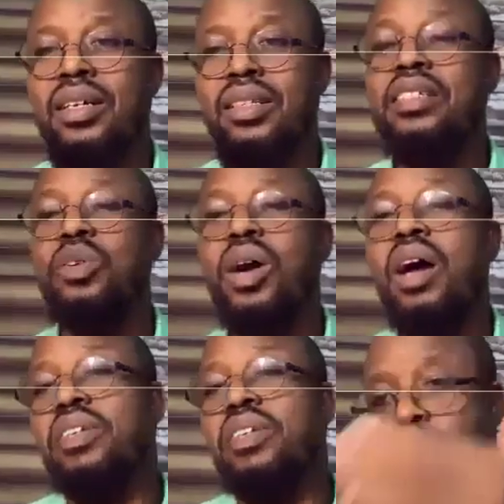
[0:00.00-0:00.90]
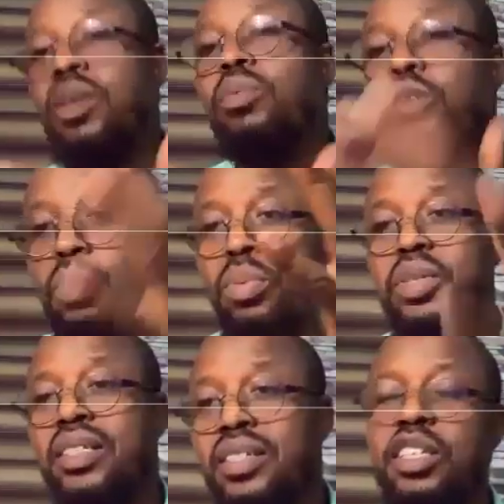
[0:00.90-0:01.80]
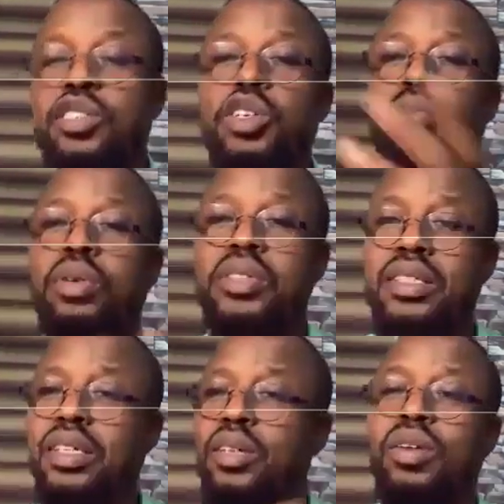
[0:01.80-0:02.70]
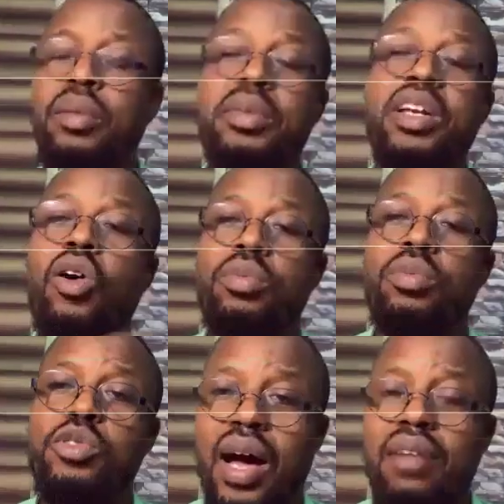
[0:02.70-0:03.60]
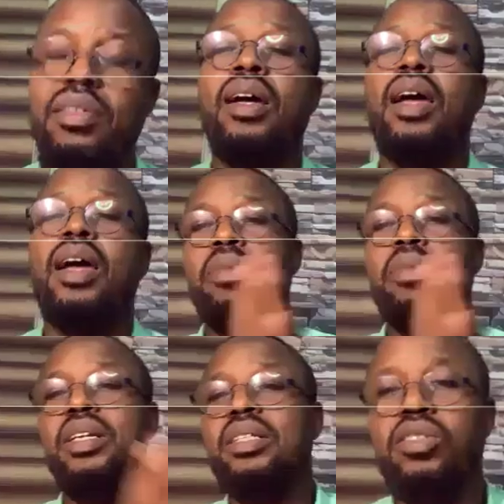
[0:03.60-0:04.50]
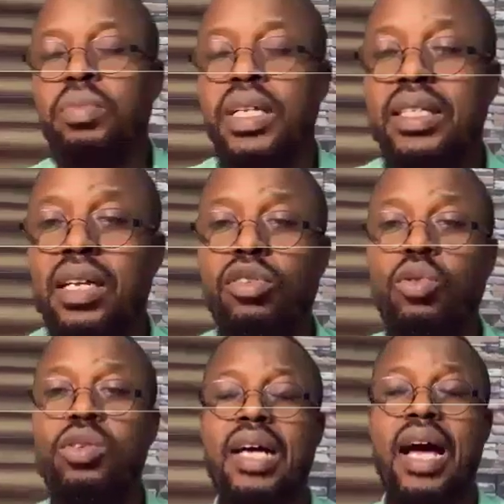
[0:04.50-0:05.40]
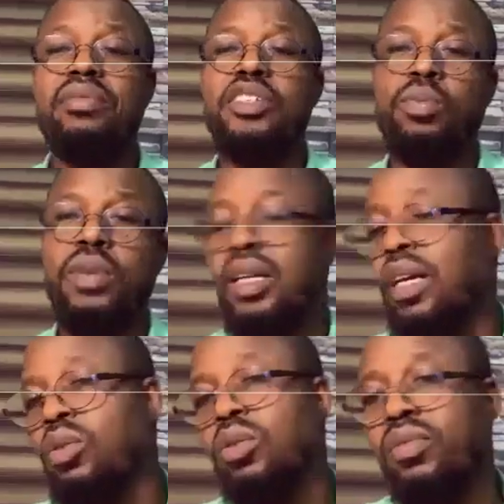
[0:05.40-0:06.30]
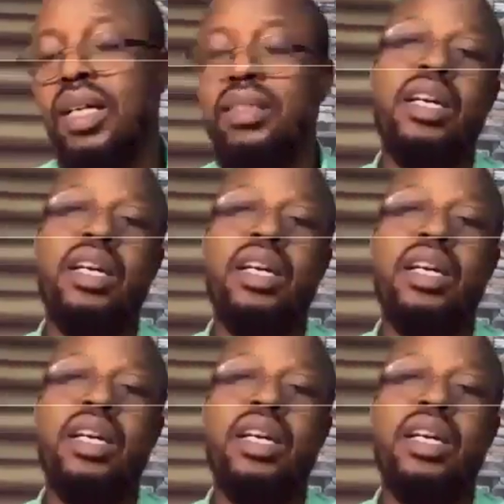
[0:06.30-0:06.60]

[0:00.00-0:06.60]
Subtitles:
that they don't have a display, but the project is there the day you bought it and all of how many hubs you have, how many it has minted for those that have display and all of that.